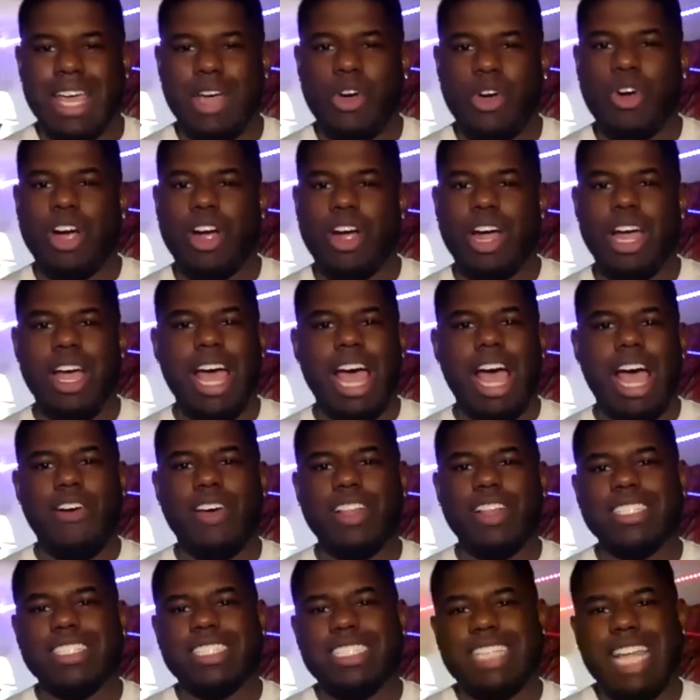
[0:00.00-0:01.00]
or I'd
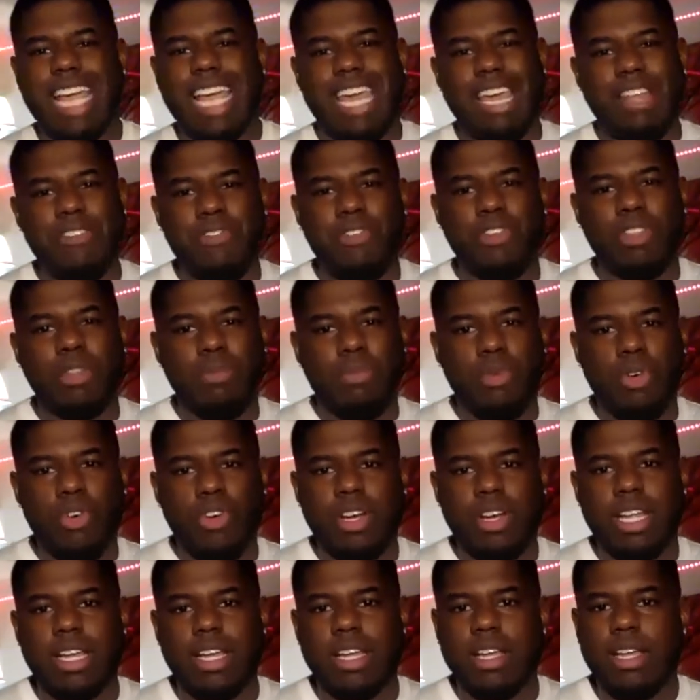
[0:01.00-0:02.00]
rather stay in for the
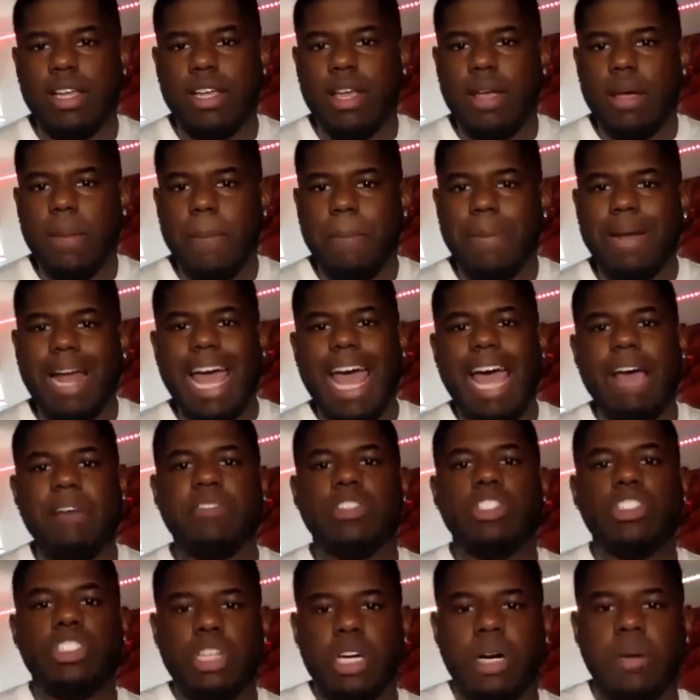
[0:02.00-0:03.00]
morning, but I have
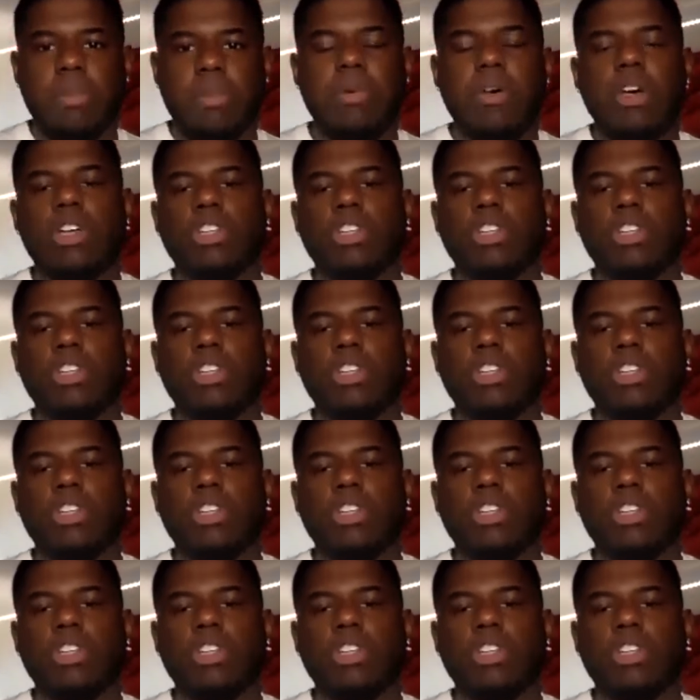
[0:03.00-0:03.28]
a jump."